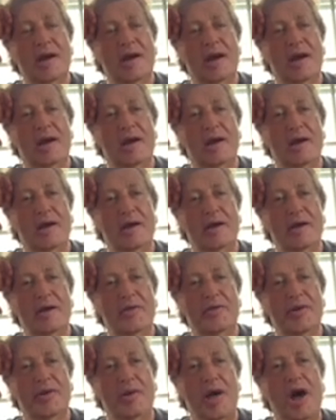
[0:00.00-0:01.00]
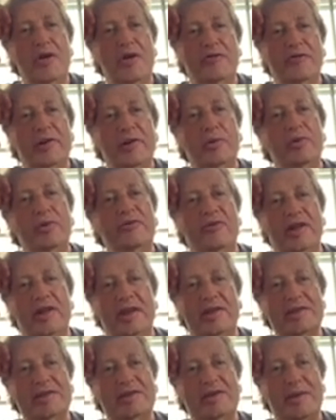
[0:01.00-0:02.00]
that hopefully will fill
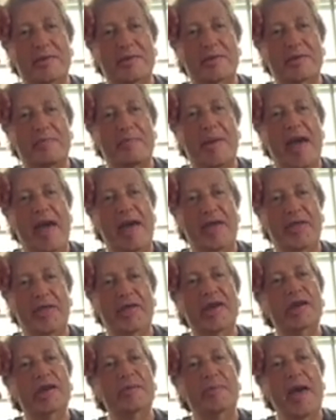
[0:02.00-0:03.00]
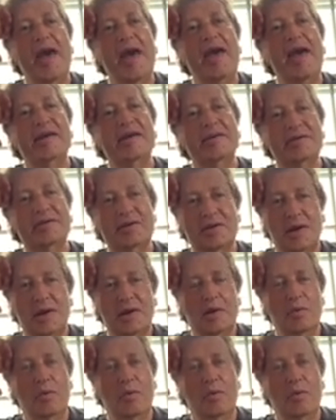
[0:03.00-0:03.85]
in some of the theater pangs